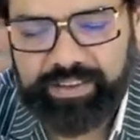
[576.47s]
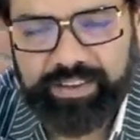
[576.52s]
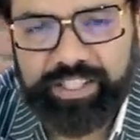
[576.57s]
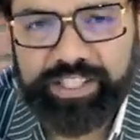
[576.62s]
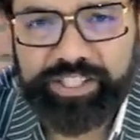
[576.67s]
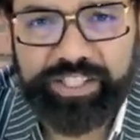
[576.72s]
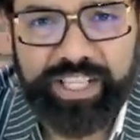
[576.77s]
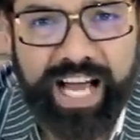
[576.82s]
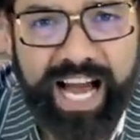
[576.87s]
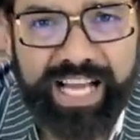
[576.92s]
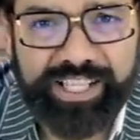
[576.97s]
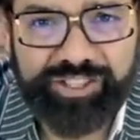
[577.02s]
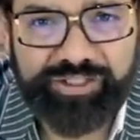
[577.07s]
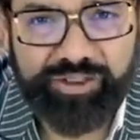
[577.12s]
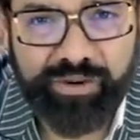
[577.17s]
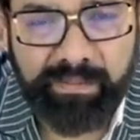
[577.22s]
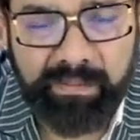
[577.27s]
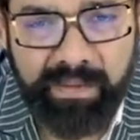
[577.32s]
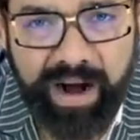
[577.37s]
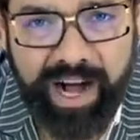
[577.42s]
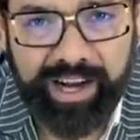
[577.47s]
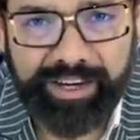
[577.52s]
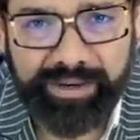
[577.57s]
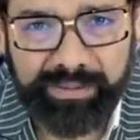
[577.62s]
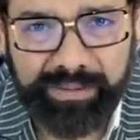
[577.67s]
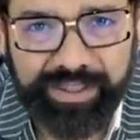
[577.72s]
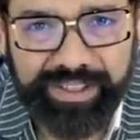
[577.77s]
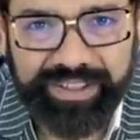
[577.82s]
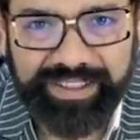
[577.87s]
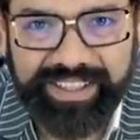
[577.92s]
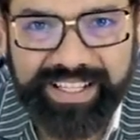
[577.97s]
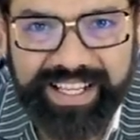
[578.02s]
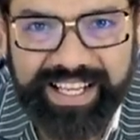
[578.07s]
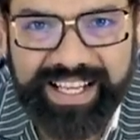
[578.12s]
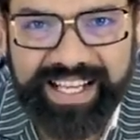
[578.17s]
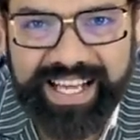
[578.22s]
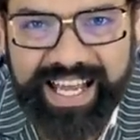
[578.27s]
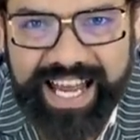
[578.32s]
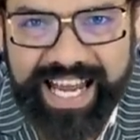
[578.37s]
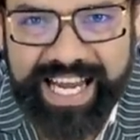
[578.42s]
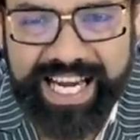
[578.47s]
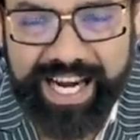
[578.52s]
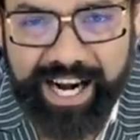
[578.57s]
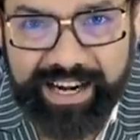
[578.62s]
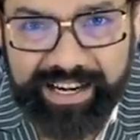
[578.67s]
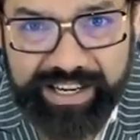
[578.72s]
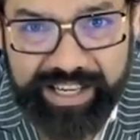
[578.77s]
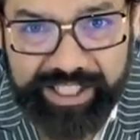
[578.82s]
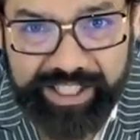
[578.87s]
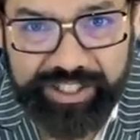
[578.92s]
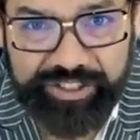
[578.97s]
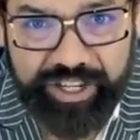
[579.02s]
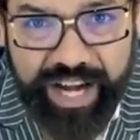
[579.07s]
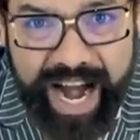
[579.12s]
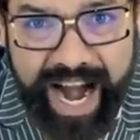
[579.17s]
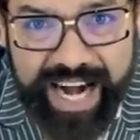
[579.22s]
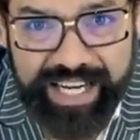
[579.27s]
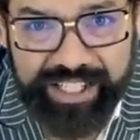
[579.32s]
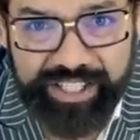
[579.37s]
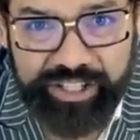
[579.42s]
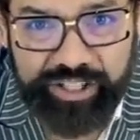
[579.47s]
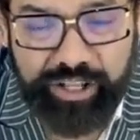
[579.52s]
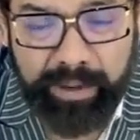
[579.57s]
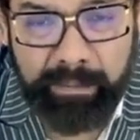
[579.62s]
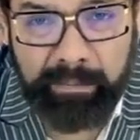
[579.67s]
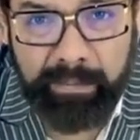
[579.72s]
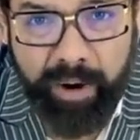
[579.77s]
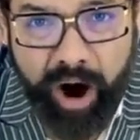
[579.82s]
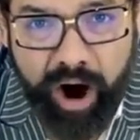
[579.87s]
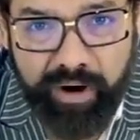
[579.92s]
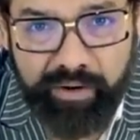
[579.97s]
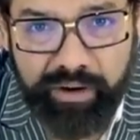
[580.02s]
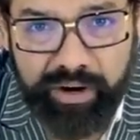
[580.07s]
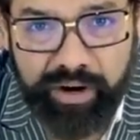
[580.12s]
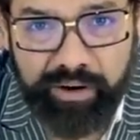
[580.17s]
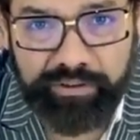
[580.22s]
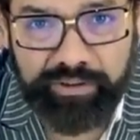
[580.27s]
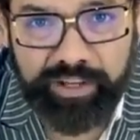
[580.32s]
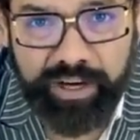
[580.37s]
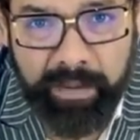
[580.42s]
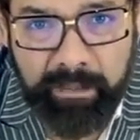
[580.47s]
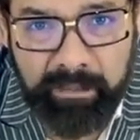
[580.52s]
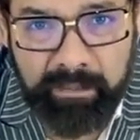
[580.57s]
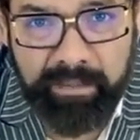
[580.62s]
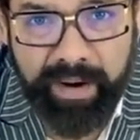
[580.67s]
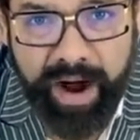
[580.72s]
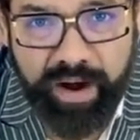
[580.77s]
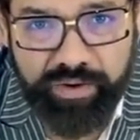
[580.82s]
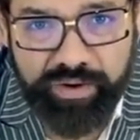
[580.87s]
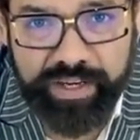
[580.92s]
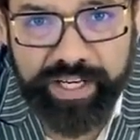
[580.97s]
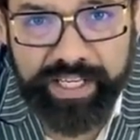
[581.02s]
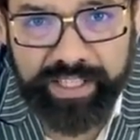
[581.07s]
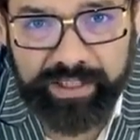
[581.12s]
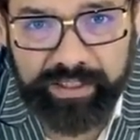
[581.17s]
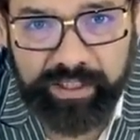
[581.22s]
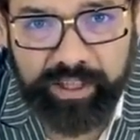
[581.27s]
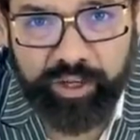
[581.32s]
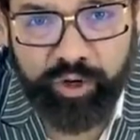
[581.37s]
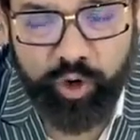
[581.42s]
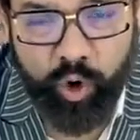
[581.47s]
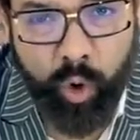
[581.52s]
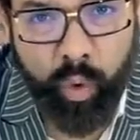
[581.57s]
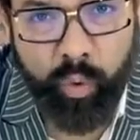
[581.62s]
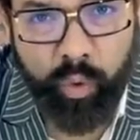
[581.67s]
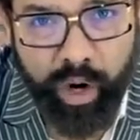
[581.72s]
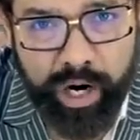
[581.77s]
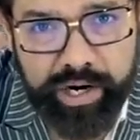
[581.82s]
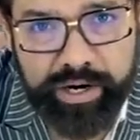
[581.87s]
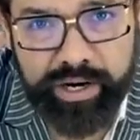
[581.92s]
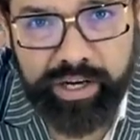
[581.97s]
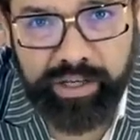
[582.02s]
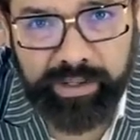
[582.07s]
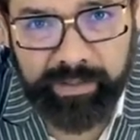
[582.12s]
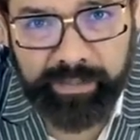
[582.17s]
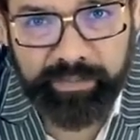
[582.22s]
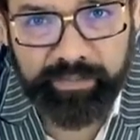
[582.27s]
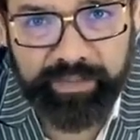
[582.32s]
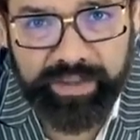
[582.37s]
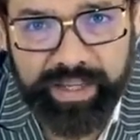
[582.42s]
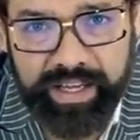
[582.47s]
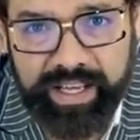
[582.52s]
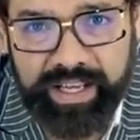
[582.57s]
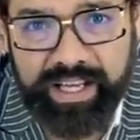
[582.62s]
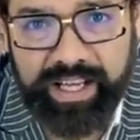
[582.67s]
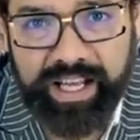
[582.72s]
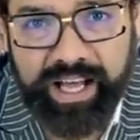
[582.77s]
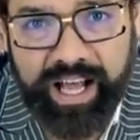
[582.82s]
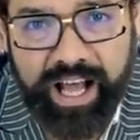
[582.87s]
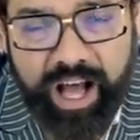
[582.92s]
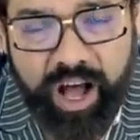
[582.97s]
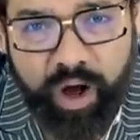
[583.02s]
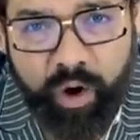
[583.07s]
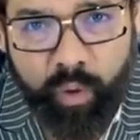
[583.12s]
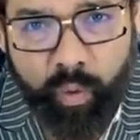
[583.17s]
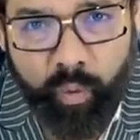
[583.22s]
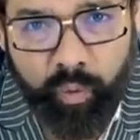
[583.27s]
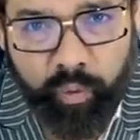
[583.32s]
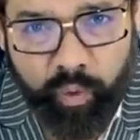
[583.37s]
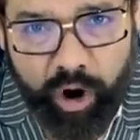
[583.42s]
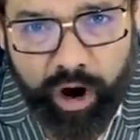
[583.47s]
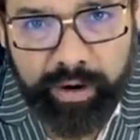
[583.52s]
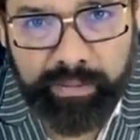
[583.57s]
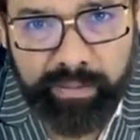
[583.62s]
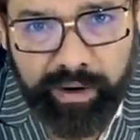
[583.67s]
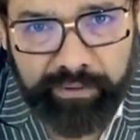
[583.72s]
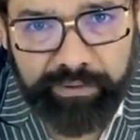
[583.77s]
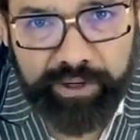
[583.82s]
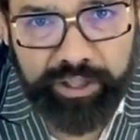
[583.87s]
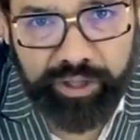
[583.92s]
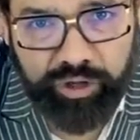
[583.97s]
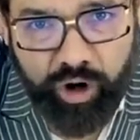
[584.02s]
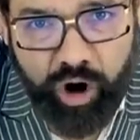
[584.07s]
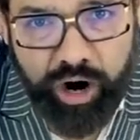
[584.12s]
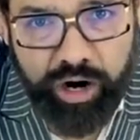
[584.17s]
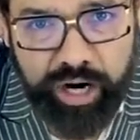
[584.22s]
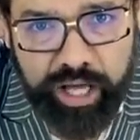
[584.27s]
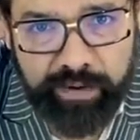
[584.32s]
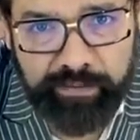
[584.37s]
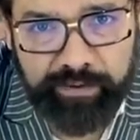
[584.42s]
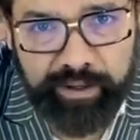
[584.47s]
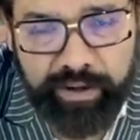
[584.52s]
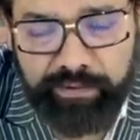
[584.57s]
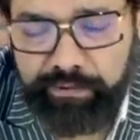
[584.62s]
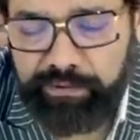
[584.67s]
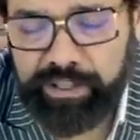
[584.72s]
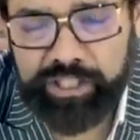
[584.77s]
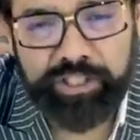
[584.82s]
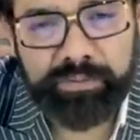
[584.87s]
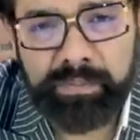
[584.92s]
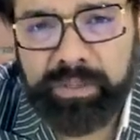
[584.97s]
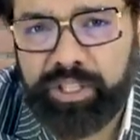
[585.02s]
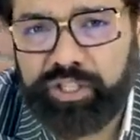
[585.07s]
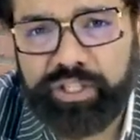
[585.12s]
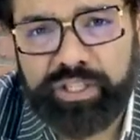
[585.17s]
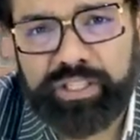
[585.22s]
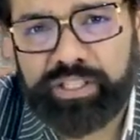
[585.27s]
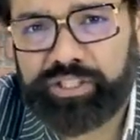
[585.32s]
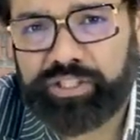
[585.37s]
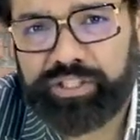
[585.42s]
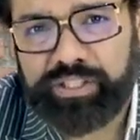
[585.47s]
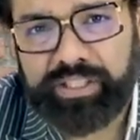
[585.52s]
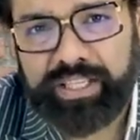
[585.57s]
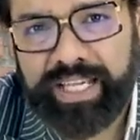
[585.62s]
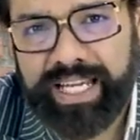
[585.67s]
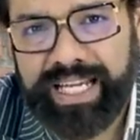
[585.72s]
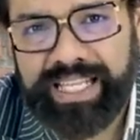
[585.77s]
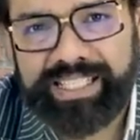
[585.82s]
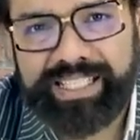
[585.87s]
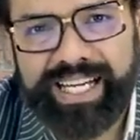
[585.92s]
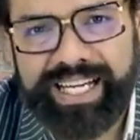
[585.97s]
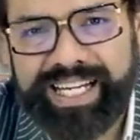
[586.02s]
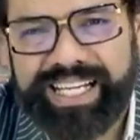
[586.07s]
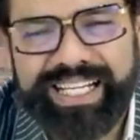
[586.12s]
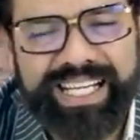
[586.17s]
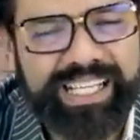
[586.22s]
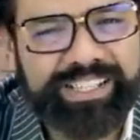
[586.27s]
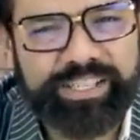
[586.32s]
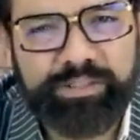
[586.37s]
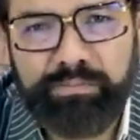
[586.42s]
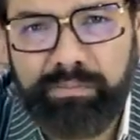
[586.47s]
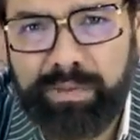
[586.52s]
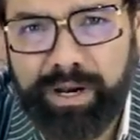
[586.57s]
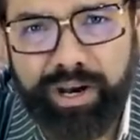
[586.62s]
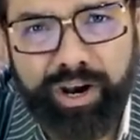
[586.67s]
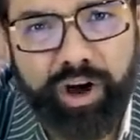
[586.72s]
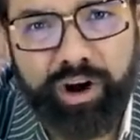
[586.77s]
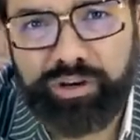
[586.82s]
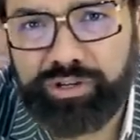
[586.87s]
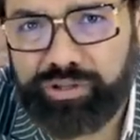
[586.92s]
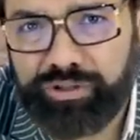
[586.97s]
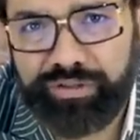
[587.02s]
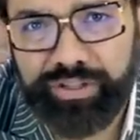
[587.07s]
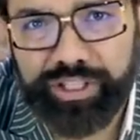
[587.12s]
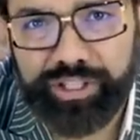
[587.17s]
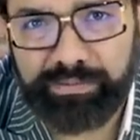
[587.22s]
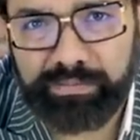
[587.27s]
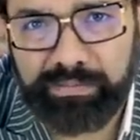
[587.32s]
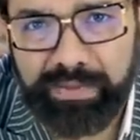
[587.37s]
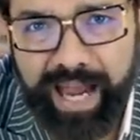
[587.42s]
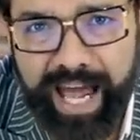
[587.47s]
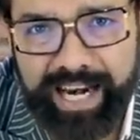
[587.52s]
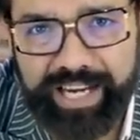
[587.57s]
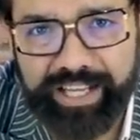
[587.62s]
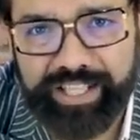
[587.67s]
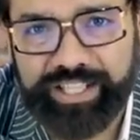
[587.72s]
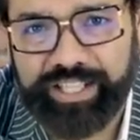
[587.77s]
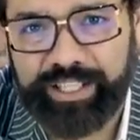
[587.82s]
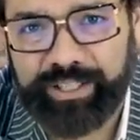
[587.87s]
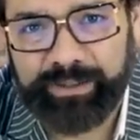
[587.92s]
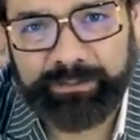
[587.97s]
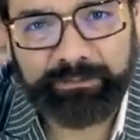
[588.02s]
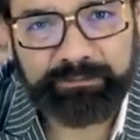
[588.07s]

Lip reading: This guy is remarkable. He understands the power of compounding. No wonder Warren Buffett called him different species. He said he doesn't belong to this planet.